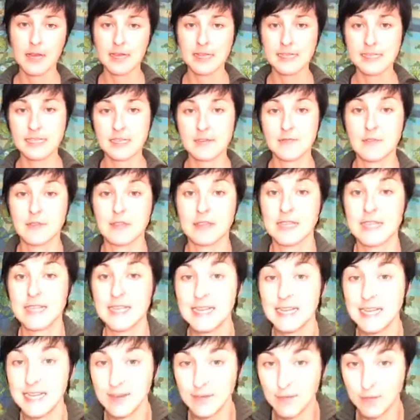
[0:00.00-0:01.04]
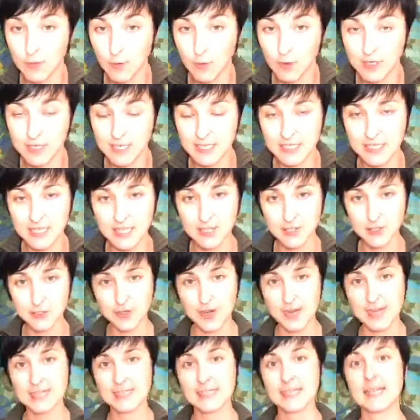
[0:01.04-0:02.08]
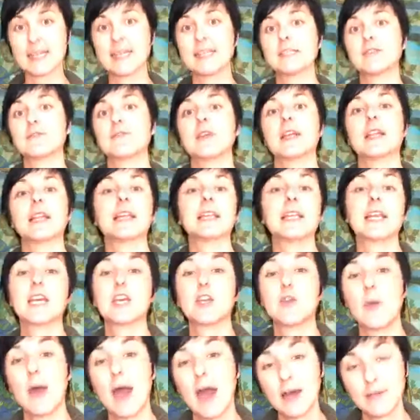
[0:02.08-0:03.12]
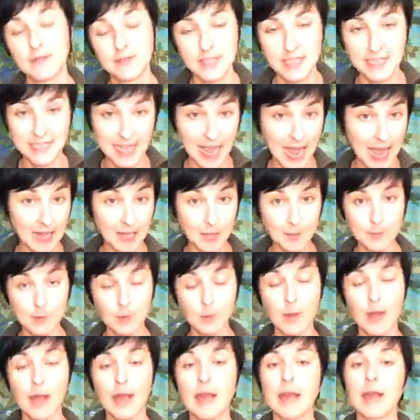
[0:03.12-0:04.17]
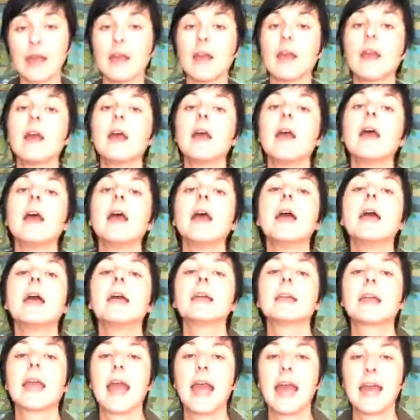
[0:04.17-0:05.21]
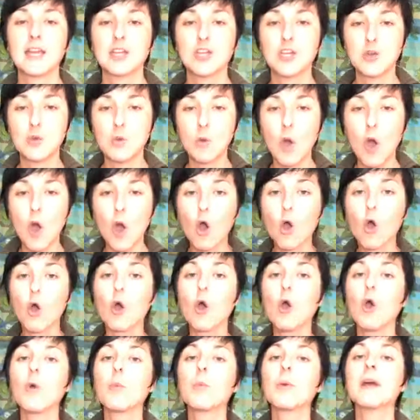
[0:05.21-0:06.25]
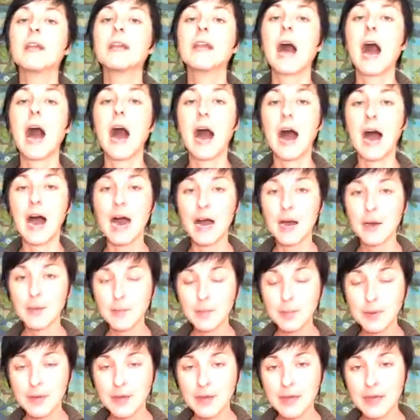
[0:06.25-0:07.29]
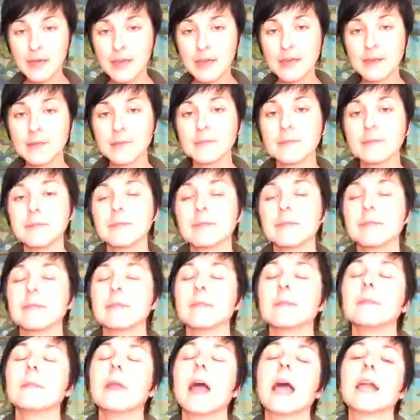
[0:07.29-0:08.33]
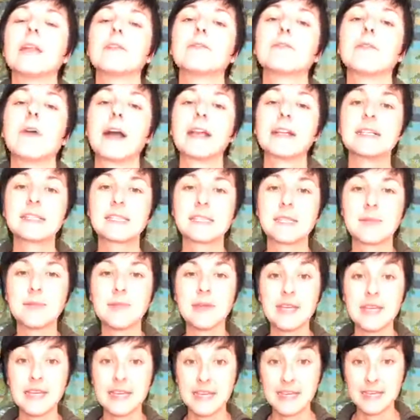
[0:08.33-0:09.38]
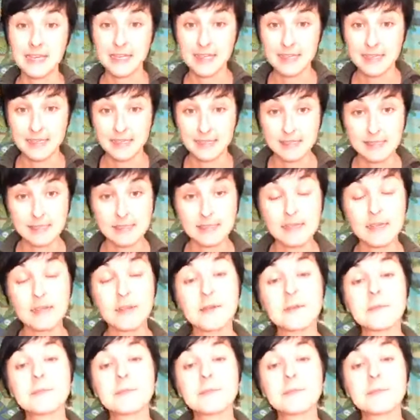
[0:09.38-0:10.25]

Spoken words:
Instead of leaning forward into the traces, feeling like you have to gallop away, can you open up and find some ease?